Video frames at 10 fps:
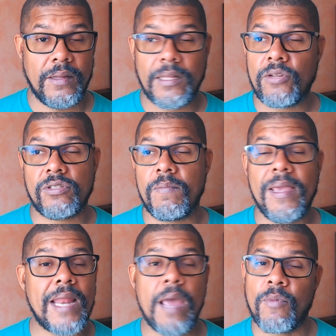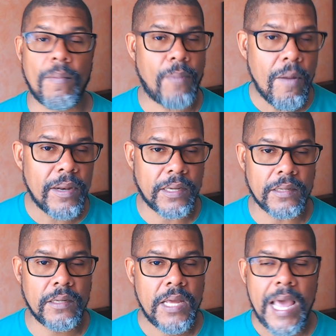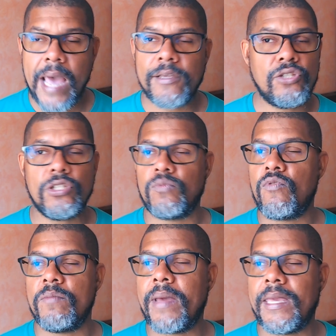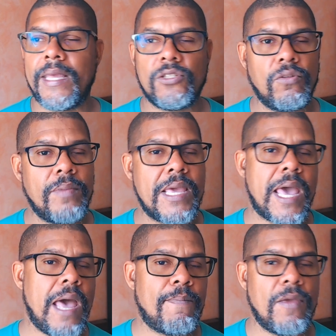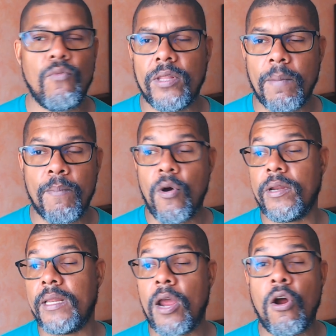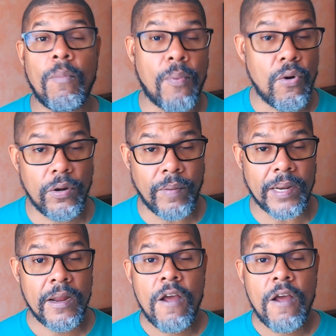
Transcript: That doesn't mean I'm a Republican. I just want my kids to be happy with the body they are born with.